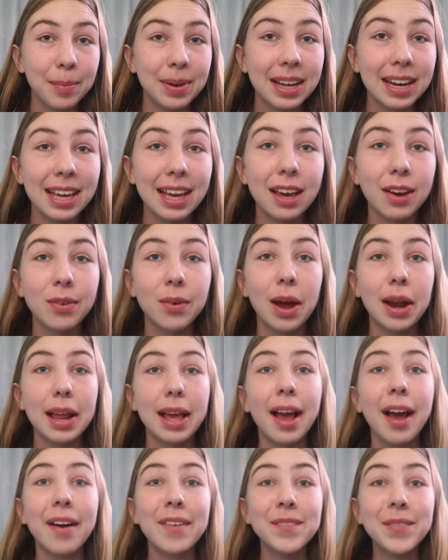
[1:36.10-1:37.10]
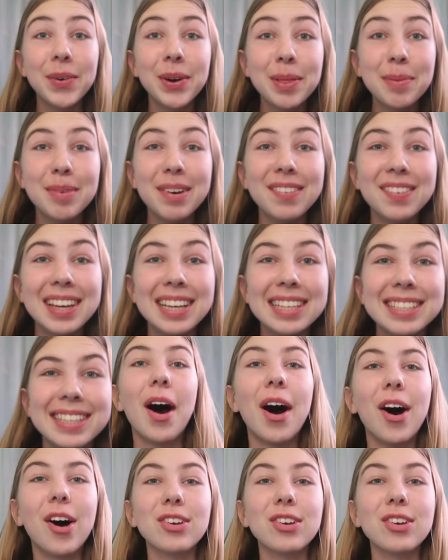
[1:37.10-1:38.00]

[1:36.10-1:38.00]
I'm going to get ready for the movies.